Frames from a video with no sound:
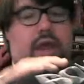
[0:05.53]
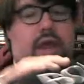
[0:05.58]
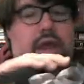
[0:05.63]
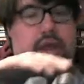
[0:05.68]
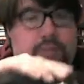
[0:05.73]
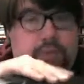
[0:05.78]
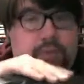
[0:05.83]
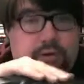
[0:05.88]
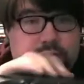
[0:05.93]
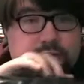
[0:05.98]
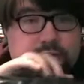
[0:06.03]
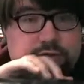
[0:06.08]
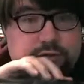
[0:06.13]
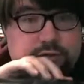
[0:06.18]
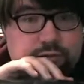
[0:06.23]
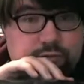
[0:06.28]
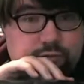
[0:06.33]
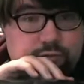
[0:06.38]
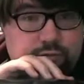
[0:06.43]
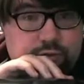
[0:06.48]
A-Box,
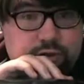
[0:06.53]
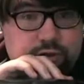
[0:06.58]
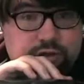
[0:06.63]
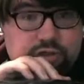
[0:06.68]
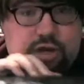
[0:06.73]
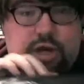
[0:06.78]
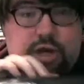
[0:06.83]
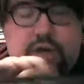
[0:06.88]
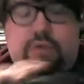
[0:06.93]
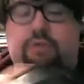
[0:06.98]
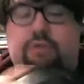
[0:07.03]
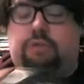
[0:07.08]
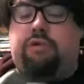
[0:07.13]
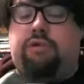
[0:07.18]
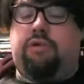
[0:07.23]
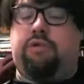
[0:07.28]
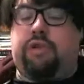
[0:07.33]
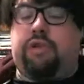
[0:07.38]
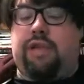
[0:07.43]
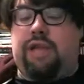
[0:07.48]
which I
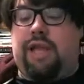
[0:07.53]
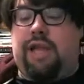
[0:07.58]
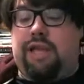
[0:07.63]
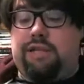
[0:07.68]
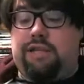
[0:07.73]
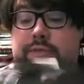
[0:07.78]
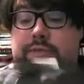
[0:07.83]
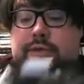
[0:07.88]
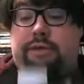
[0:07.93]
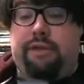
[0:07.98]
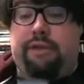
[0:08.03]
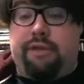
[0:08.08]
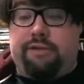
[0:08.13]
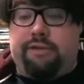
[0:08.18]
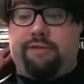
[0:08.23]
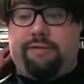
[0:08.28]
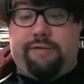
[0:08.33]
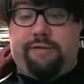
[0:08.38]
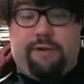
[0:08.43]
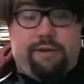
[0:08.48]
ordered last month.
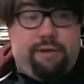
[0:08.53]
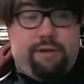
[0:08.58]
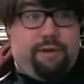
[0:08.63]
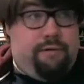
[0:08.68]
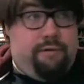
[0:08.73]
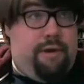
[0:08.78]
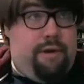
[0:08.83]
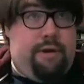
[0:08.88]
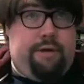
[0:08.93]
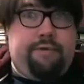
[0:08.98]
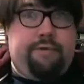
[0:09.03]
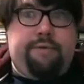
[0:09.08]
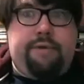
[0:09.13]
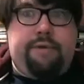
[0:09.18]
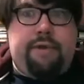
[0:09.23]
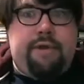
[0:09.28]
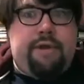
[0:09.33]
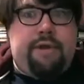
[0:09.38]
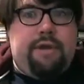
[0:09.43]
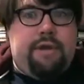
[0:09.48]
It's finally arrived.